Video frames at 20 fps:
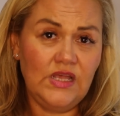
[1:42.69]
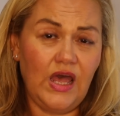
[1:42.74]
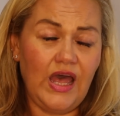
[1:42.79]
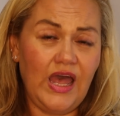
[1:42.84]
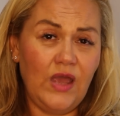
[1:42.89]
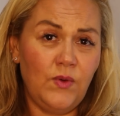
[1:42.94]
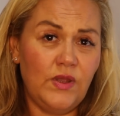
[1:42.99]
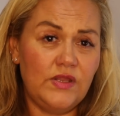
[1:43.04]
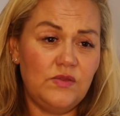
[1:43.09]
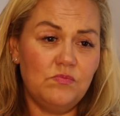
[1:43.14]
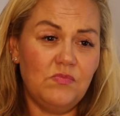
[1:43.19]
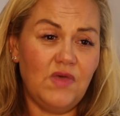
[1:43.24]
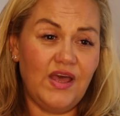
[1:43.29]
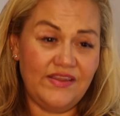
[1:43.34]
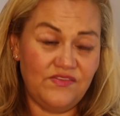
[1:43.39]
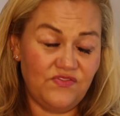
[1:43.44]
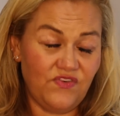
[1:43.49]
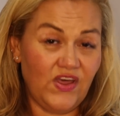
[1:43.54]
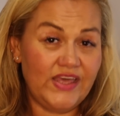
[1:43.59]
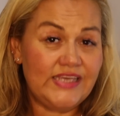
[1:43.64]
My
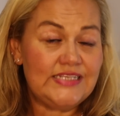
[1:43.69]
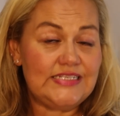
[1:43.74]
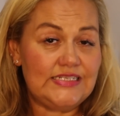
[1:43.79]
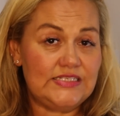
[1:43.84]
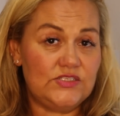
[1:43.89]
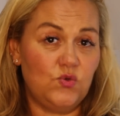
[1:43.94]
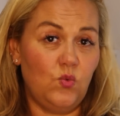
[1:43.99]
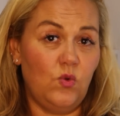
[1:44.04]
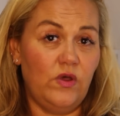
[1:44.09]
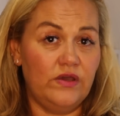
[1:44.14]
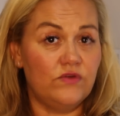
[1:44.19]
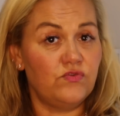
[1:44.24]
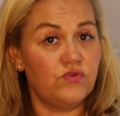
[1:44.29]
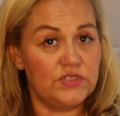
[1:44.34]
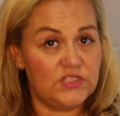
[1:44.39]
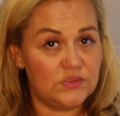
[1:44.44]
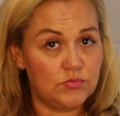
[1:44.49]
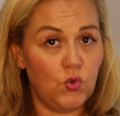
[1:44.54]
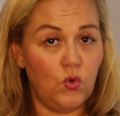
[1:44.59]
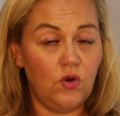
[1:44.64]
advice is to work for
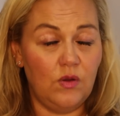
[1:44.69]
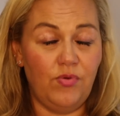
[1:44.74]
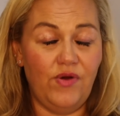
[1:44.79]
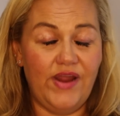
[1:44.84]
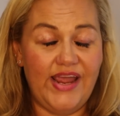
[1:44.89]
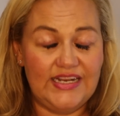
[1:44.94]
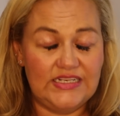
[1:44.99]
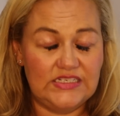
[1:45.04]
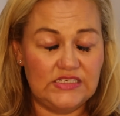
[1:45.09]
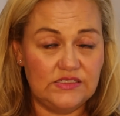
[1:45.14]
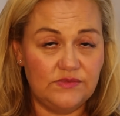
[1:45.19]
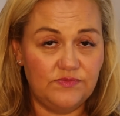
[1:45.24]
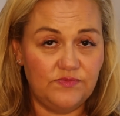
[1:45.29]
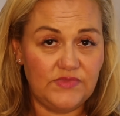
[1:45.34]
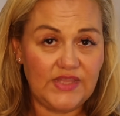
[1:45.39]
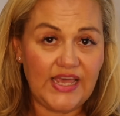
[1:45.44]
a smaller brand.